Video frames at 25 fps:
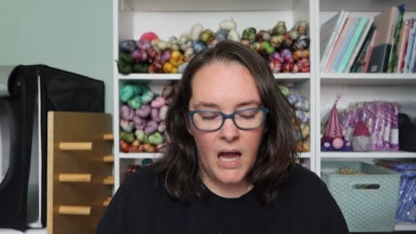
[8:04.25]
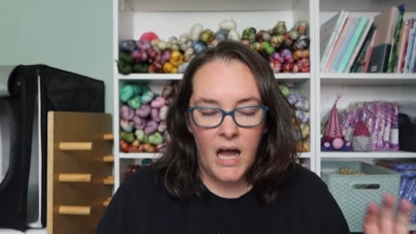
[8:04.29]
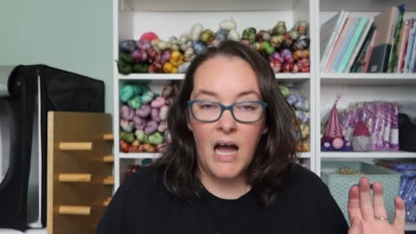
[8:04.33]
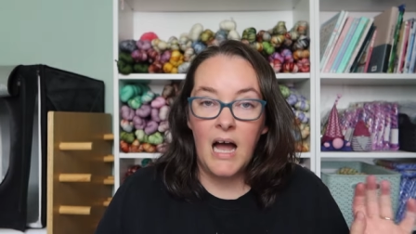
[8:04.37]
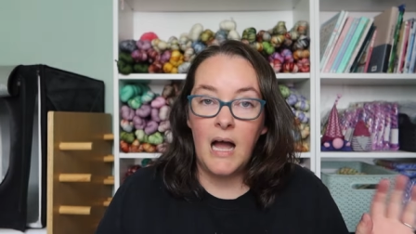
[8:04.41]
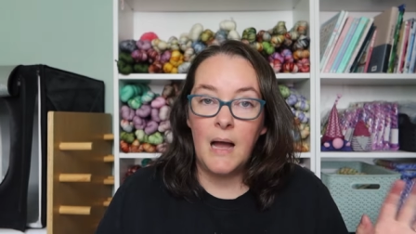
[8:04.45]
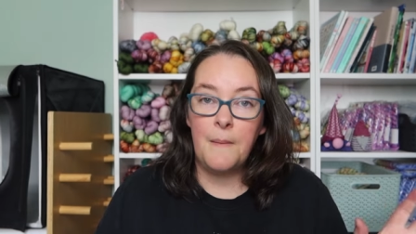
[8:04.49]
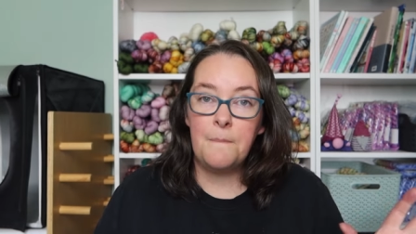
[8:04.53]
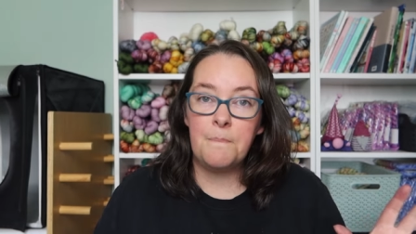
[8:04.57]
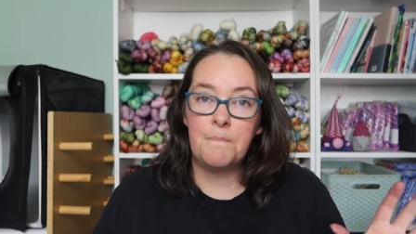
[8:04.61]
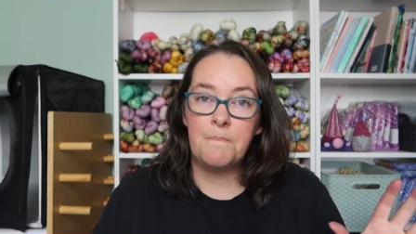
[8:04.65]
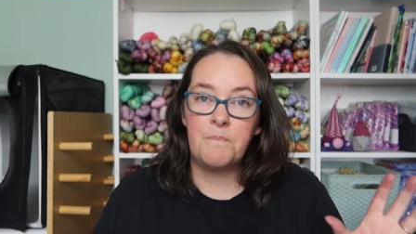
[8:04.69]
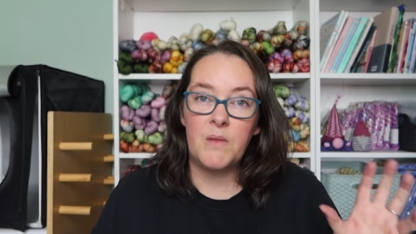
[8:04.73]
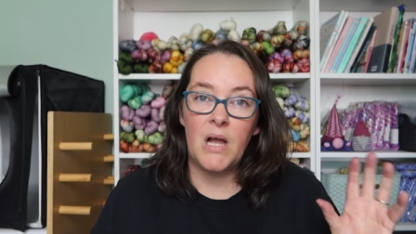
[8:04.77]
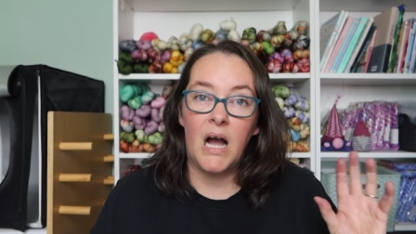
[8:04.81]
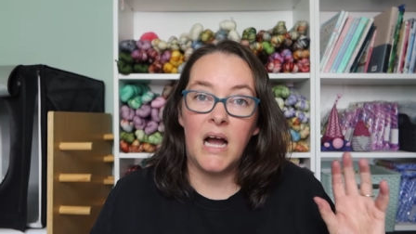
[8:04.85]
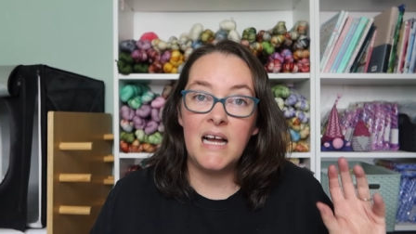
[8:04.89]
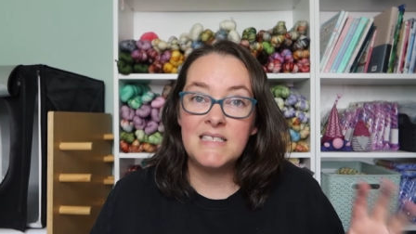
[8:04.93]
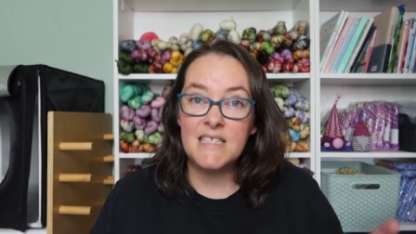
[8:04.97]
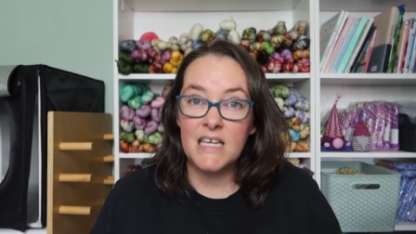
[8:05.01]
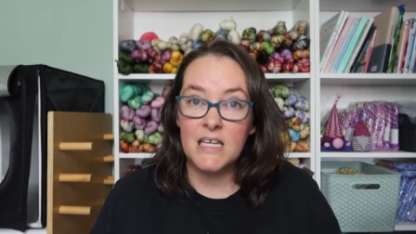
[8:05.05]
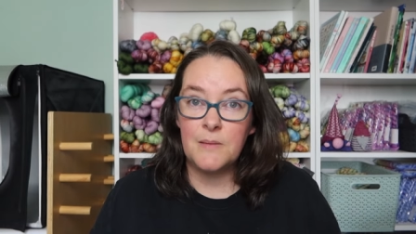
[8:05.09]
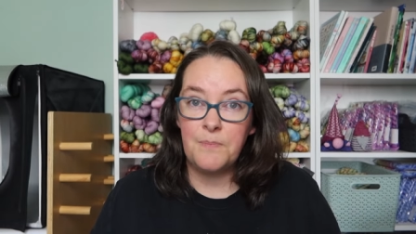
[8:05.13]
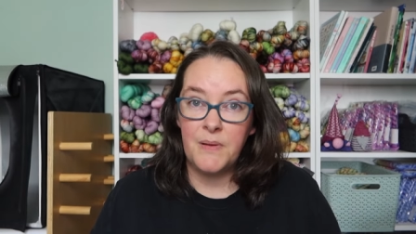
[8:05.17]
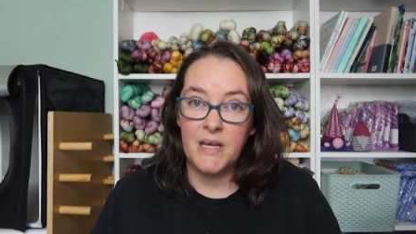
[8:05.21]
I
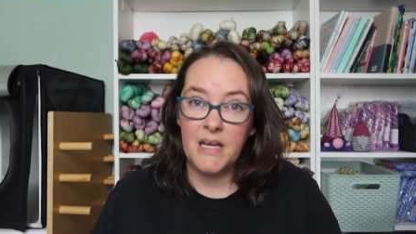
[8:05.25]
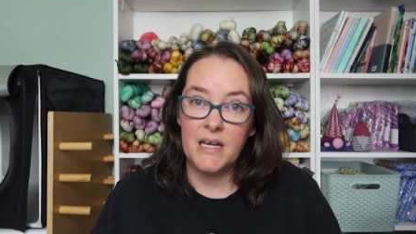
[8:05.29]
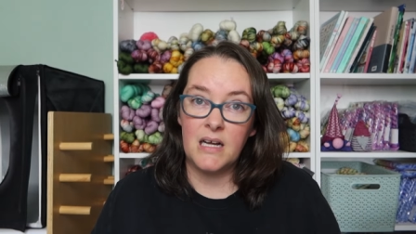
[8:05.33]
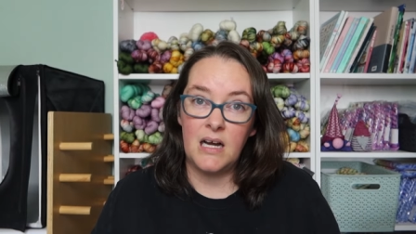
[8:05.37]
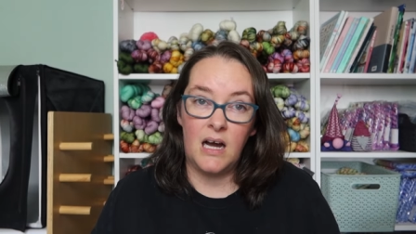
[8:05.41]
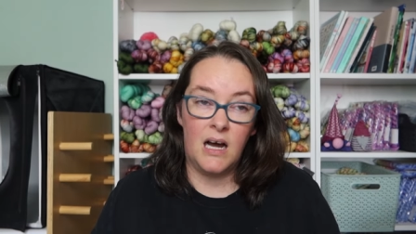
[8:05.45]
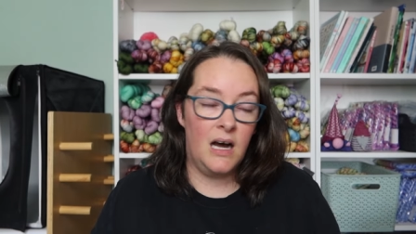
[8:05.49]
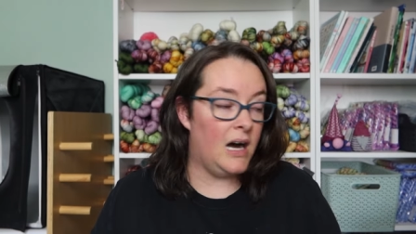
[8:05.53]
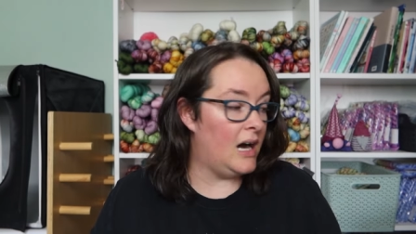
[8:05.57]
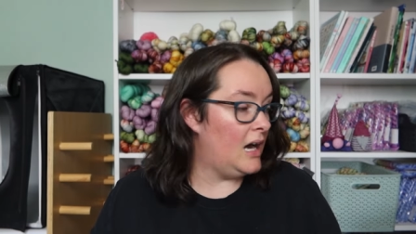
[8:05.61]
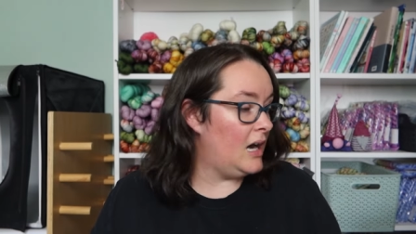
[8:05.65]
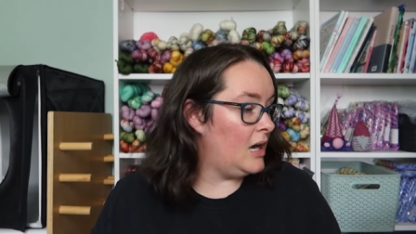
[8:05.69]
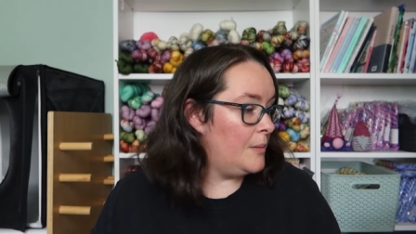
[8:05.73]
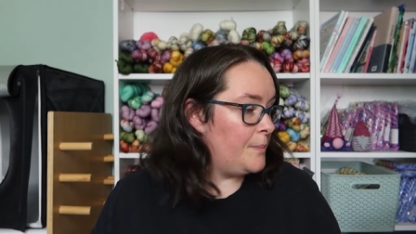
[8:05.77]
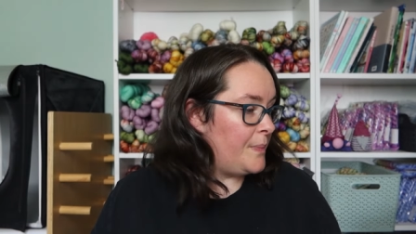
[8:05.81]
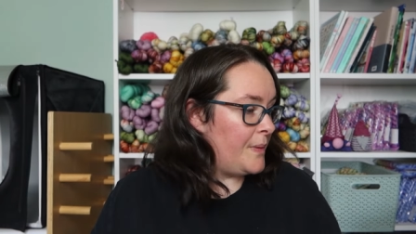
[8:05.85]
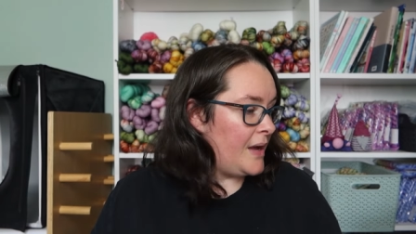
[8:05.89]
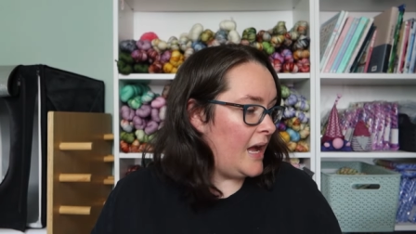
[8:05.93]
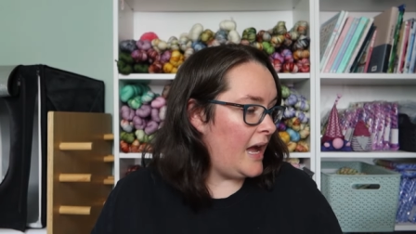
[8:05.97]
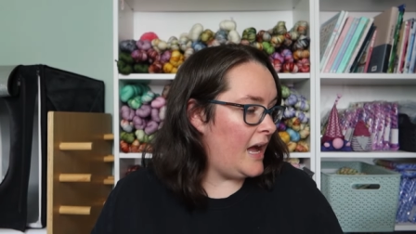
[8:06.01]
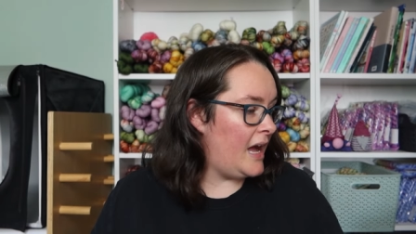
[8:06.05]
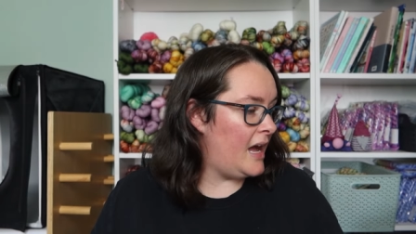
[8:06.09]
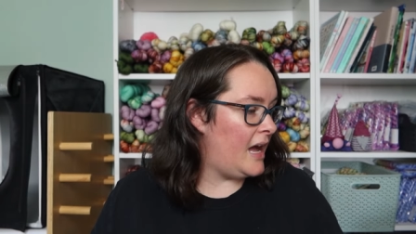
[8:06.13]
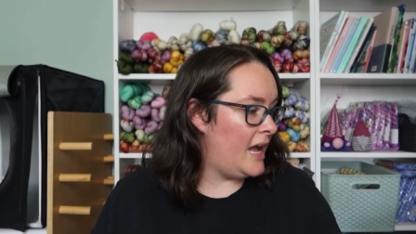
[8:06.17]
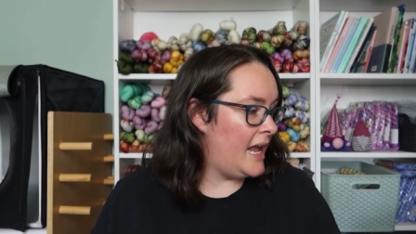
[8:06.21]
did pick up
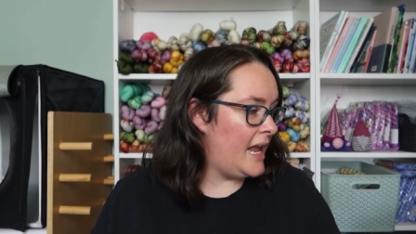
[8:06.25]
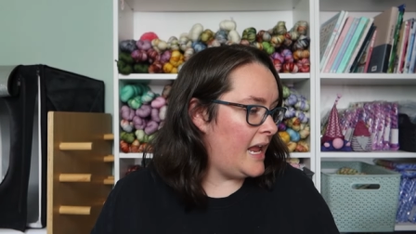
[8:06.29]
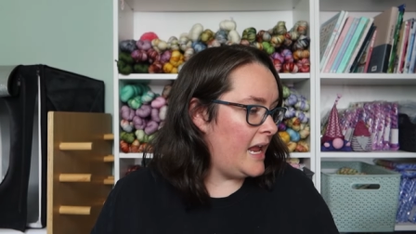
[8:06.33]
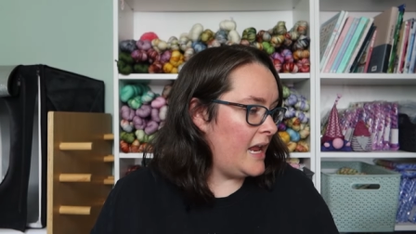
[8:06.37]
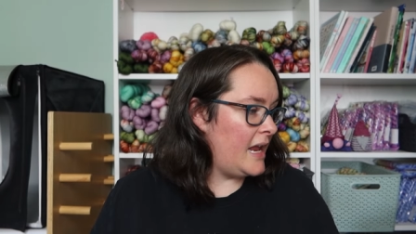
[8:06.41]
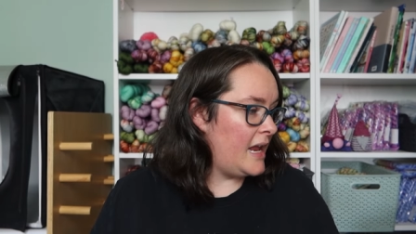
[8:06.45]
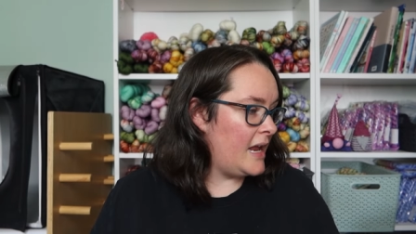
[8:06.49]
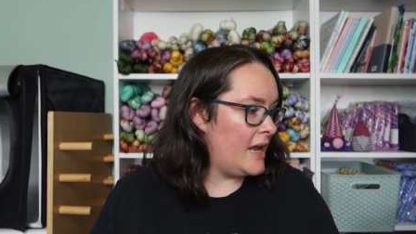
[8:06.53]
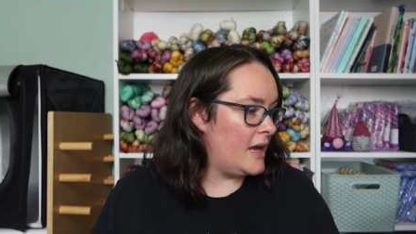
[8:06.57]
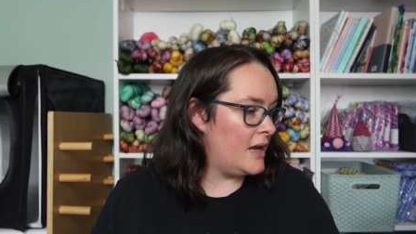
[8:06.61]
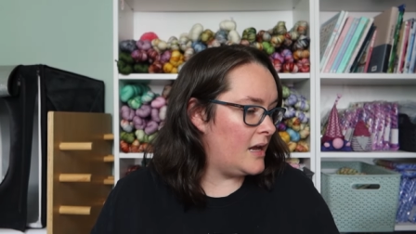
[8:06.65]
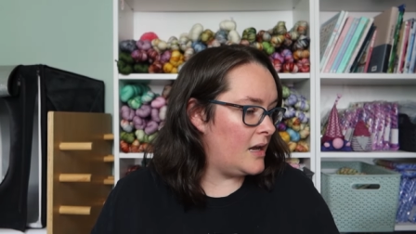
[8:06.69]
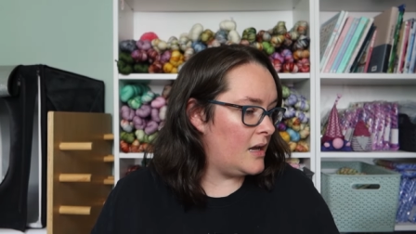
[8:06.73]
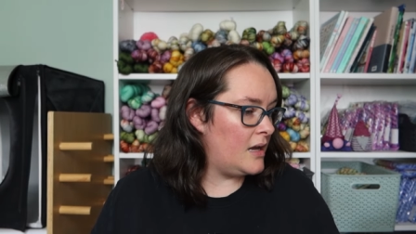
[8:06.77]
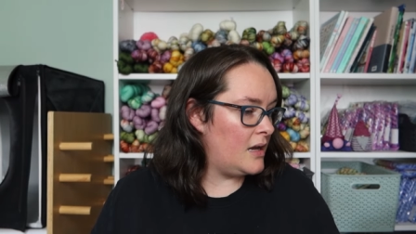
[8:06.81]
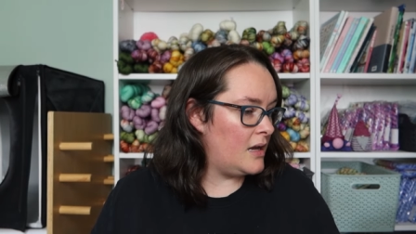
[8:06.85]
a